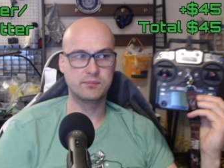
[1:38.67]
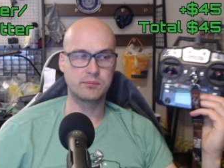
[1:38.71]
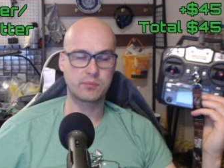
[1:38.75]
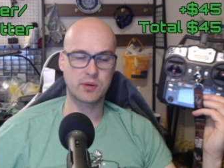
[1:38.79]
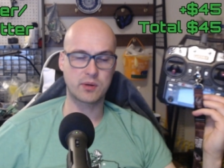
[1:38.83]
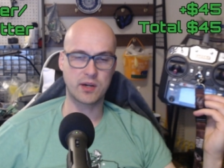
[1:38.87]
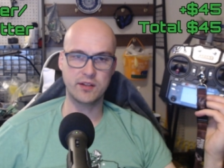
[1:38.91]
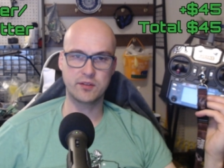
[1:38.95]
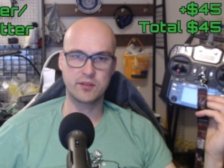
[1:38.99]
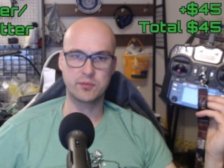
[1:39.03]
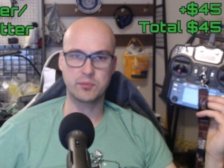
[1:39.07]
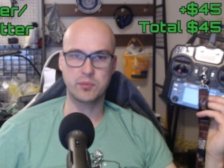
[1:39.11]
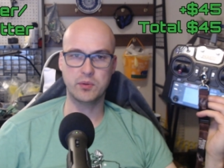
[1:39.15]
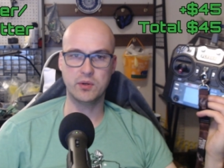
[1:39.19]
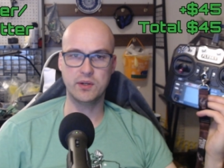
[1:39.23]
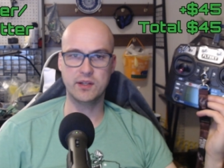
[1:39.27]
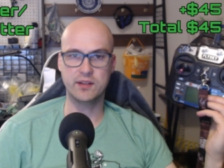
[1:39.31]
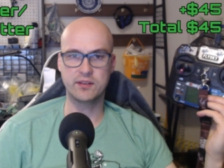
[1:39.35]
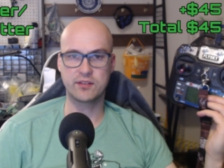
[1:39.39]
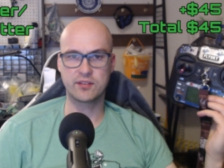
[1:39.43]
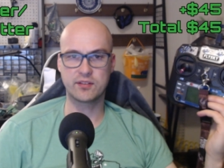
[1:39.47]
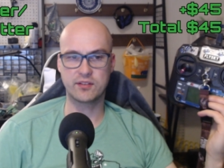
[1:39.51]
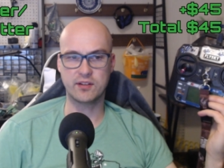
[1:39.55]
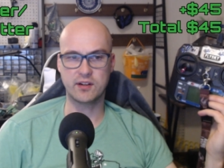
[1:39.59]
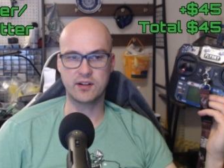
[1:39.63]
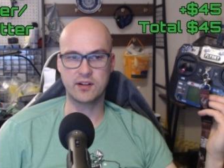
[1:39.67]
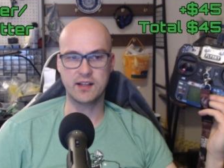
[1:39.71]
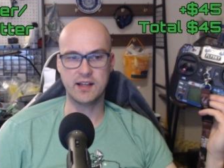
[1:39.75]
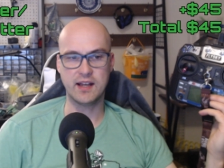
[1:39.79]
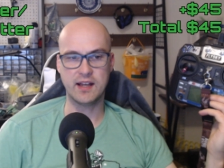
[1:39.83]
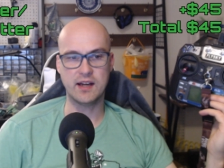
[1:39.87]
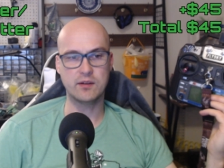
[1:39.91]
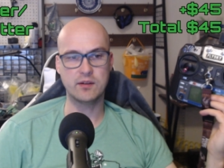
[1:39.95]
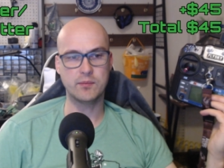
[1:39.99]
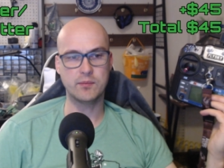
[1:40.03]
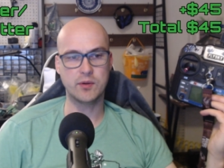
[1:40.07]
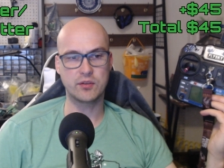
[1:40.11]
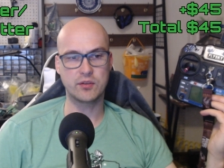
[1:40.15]
price points starting
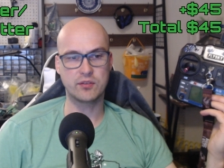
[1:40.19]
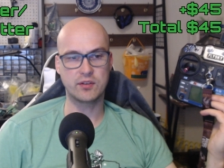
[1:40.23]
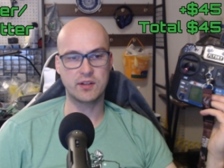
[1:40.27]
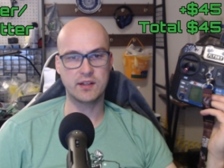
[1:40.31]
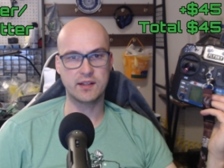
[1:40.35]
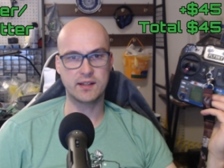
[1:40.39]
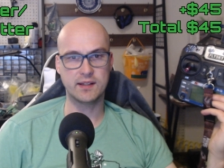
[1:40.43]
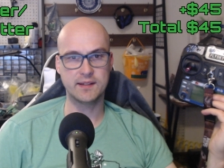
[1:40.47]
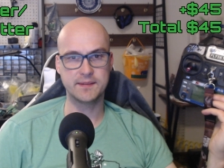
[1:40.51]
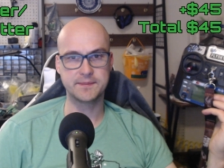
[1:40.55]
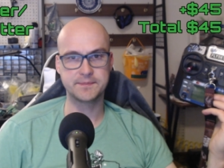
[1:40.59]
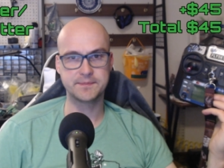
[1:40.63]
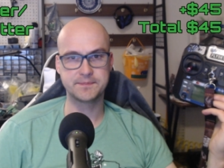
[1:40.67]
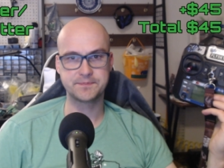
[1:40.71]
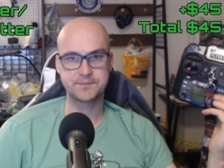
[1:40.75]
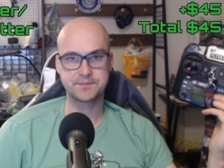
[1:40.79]
out, most likely.